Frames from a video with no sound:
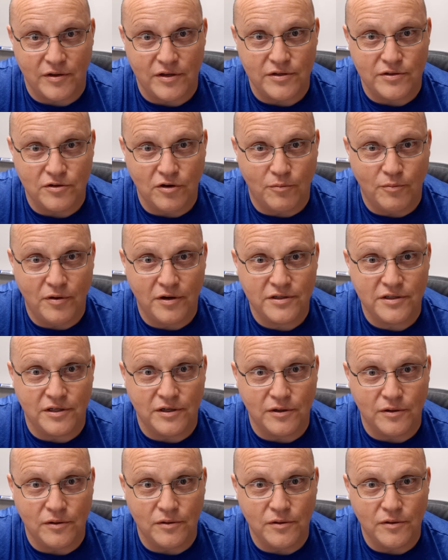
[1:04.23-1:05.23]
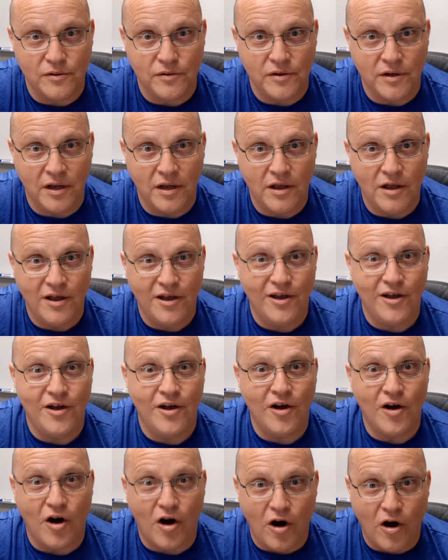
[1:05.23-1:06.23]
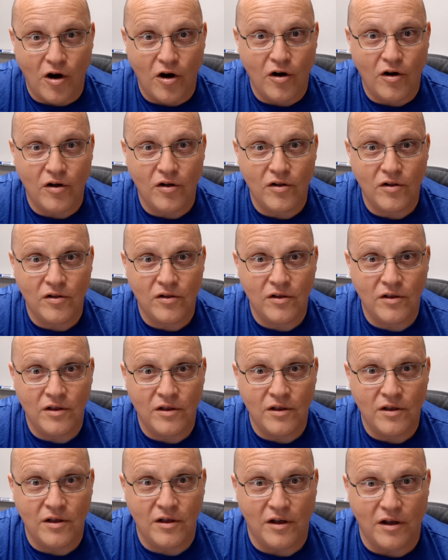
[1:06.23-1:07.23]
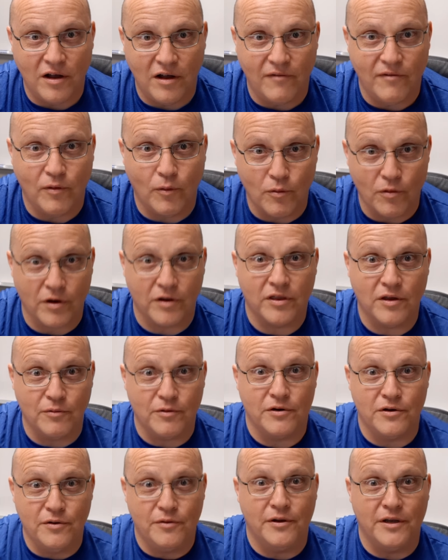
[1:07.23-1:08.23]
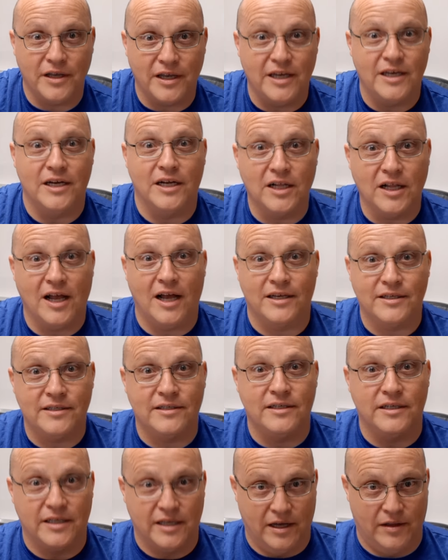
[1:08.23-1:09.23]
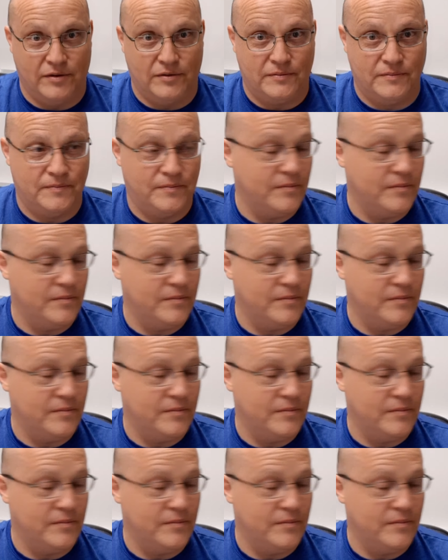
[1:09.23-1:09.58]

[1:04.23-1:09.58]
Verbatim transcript: These notebooks include all of the work that we're doing in class together.